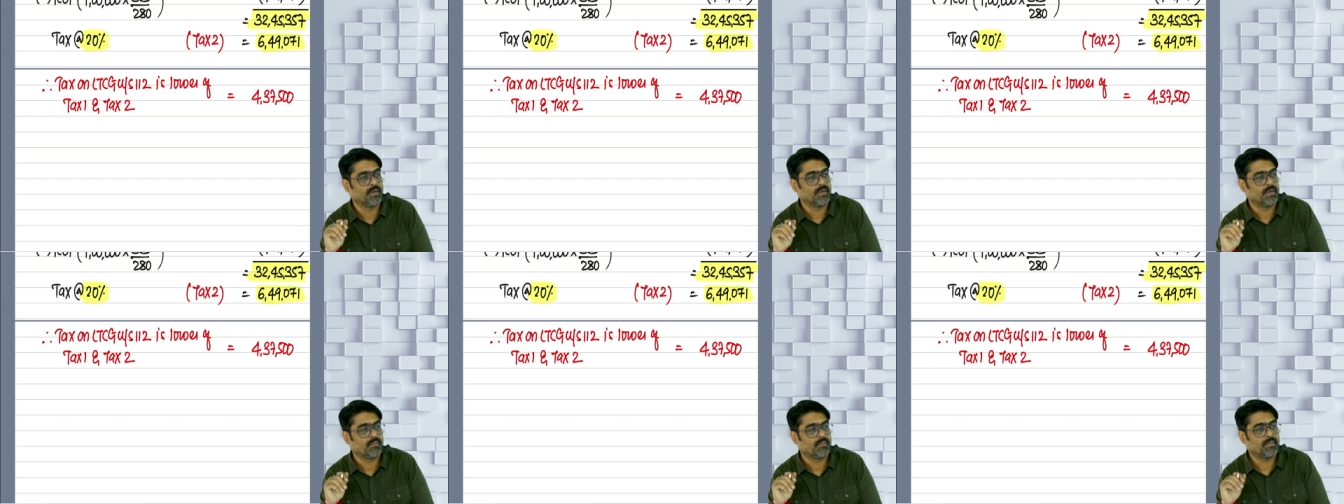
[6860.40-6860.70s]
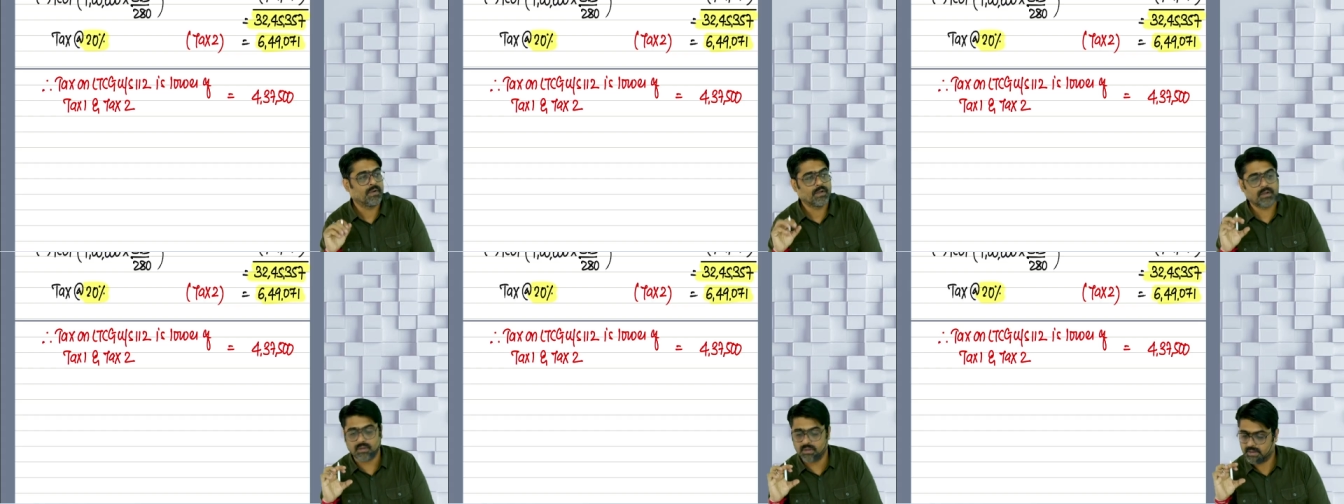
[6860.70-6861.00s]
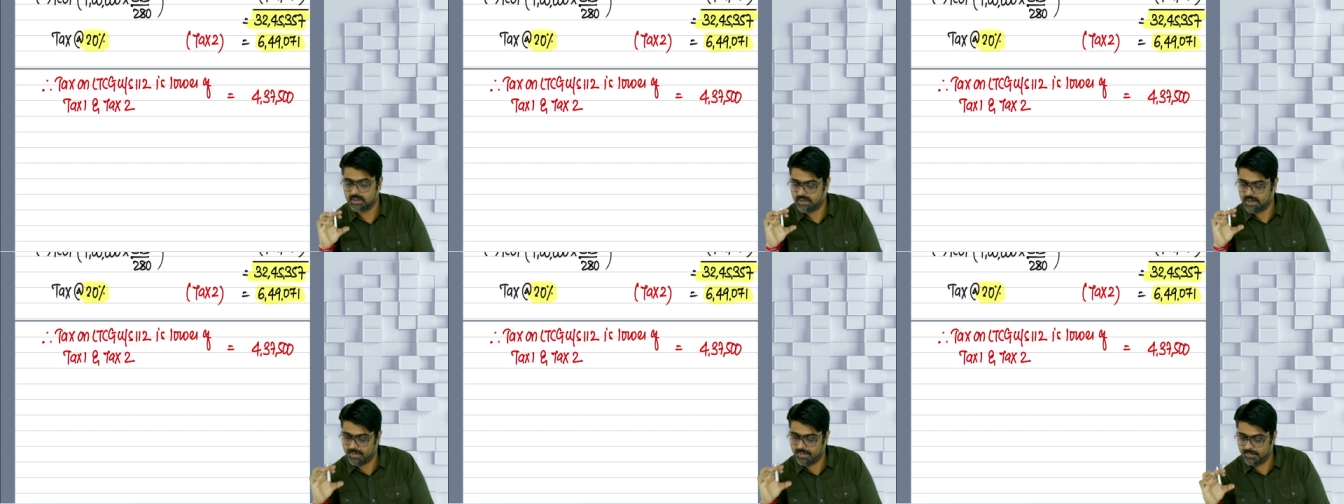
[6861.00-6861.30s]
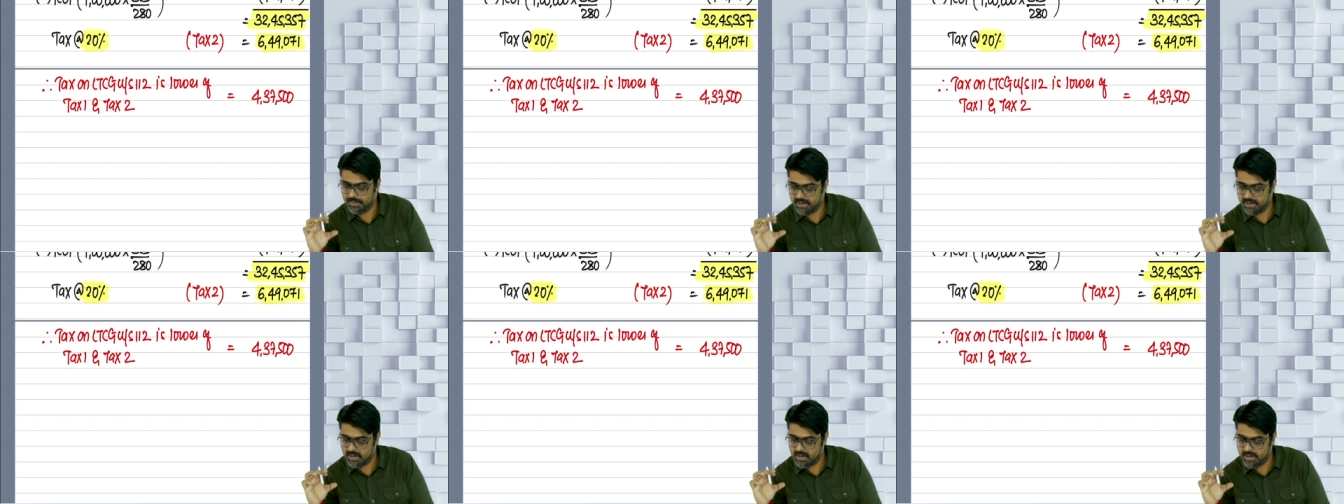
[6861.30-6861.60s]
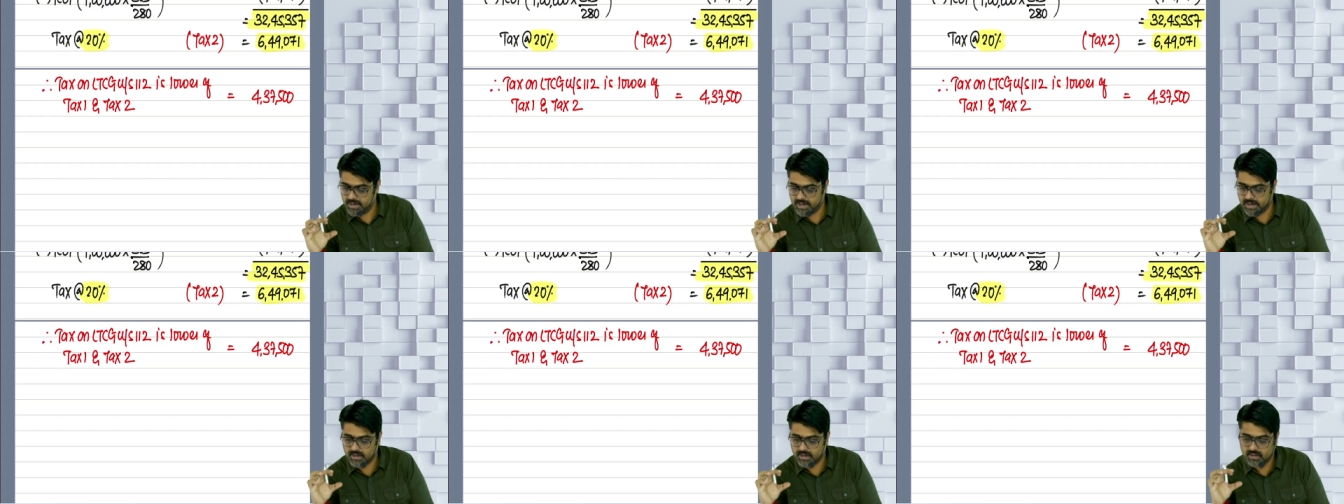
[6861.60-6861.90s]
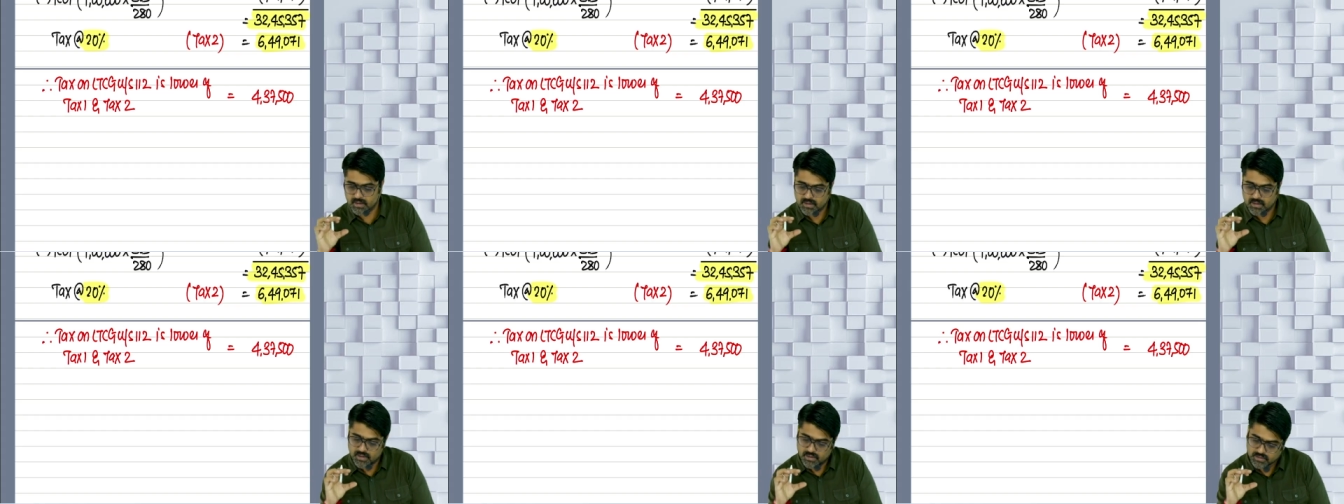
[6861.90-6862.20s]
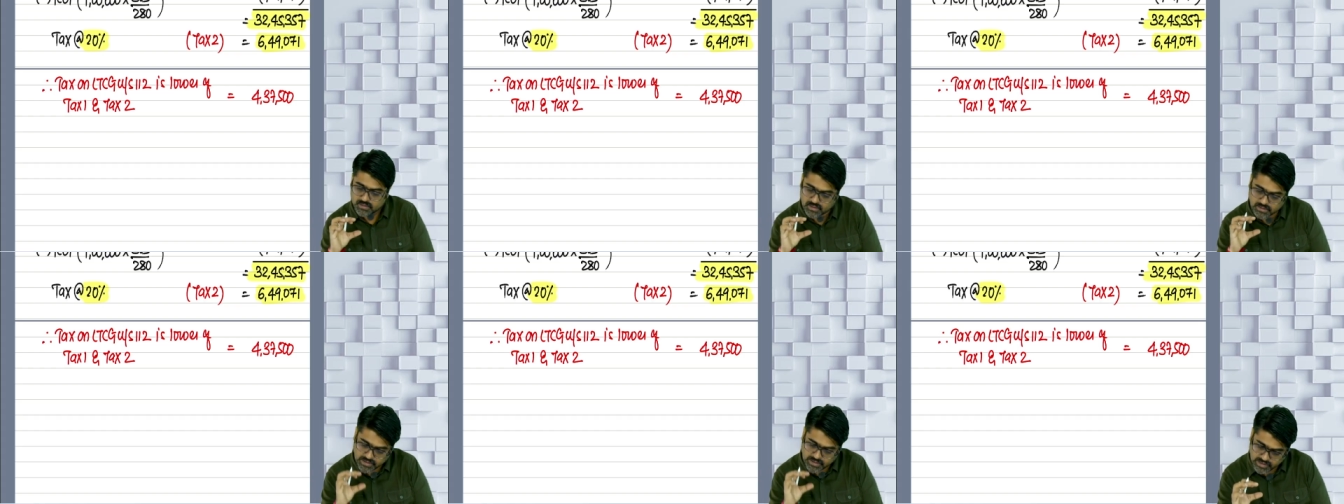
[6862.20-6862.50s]
But the capital gain,
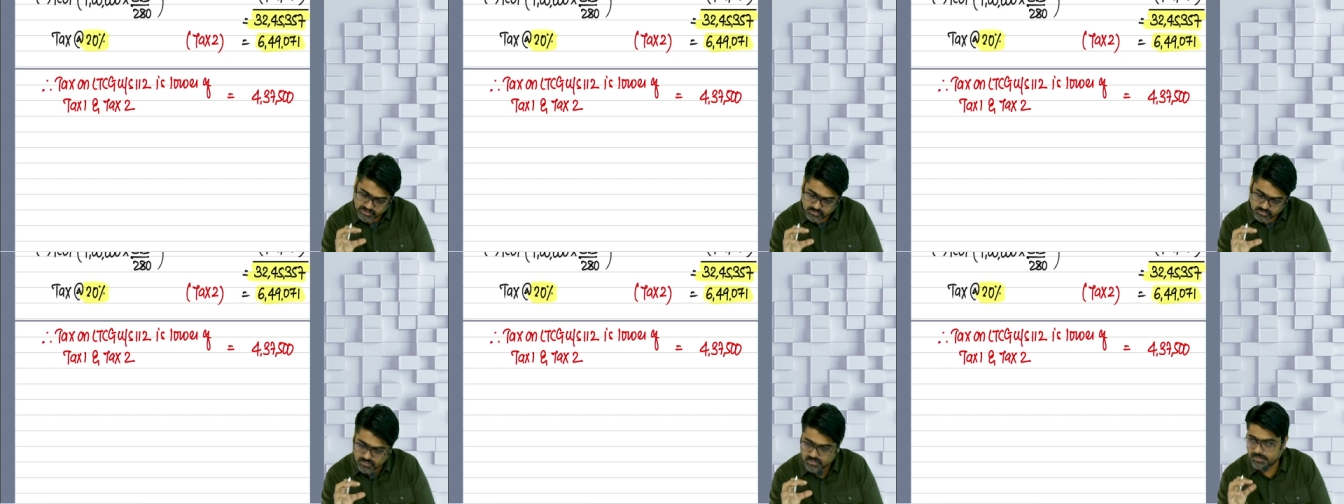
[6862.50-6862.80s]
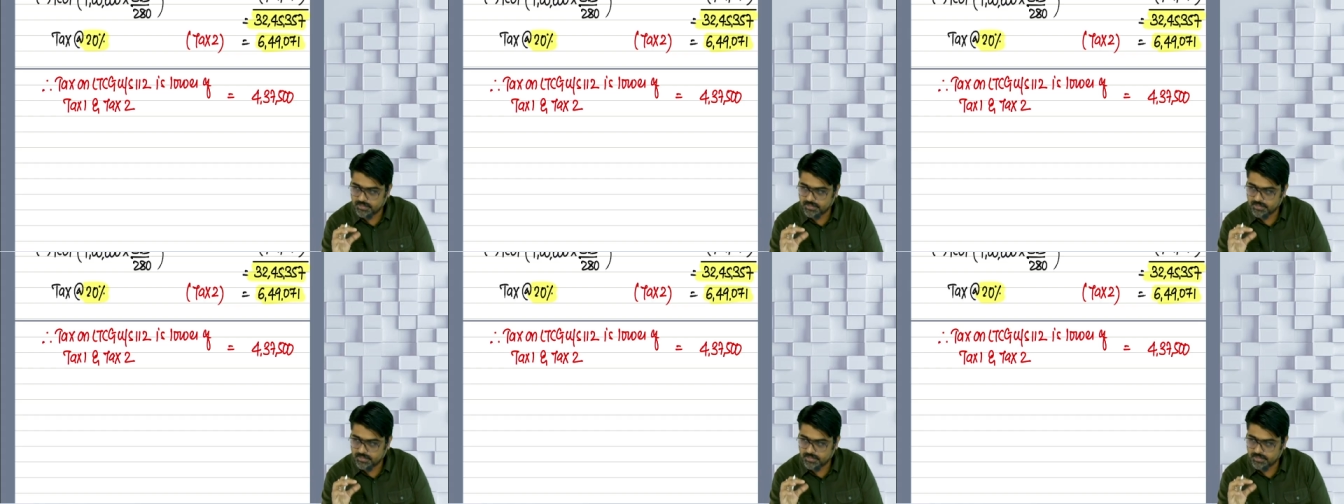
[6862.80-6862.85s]
the tax will